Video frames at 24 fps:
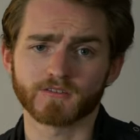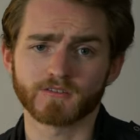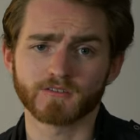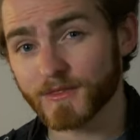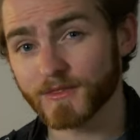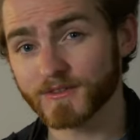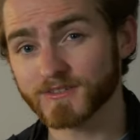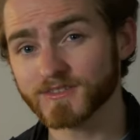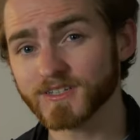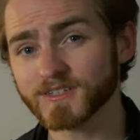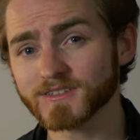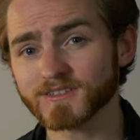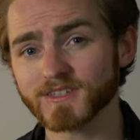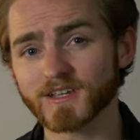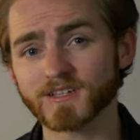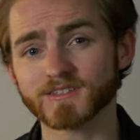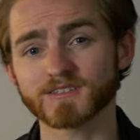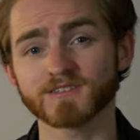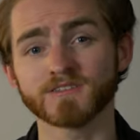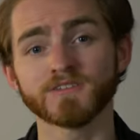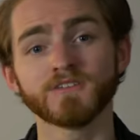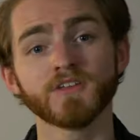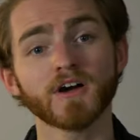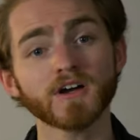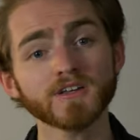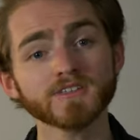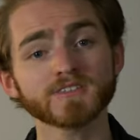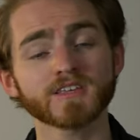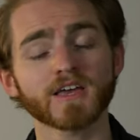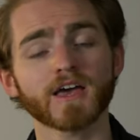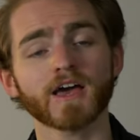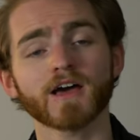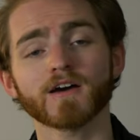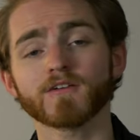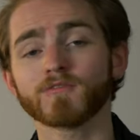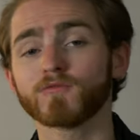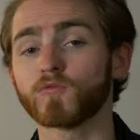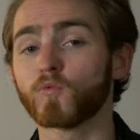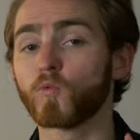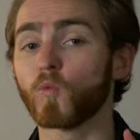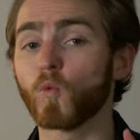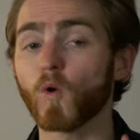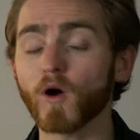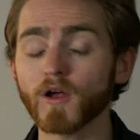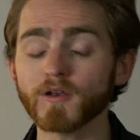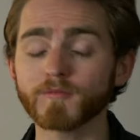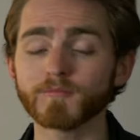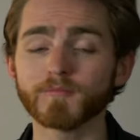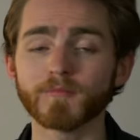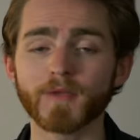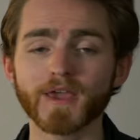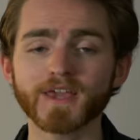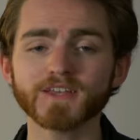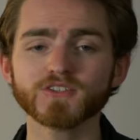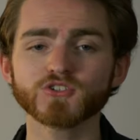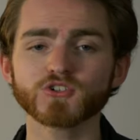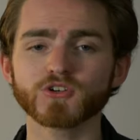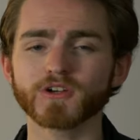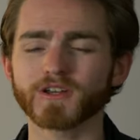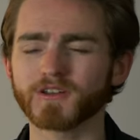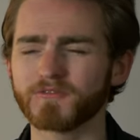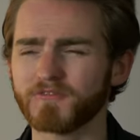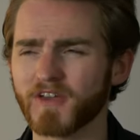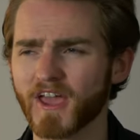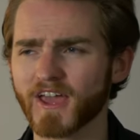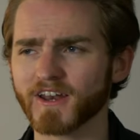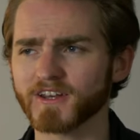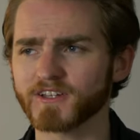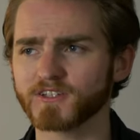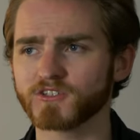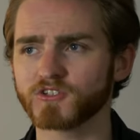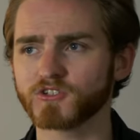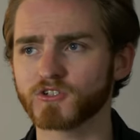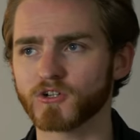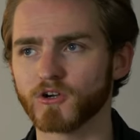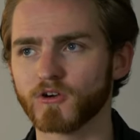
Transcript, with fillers: The 6S does have one major advantage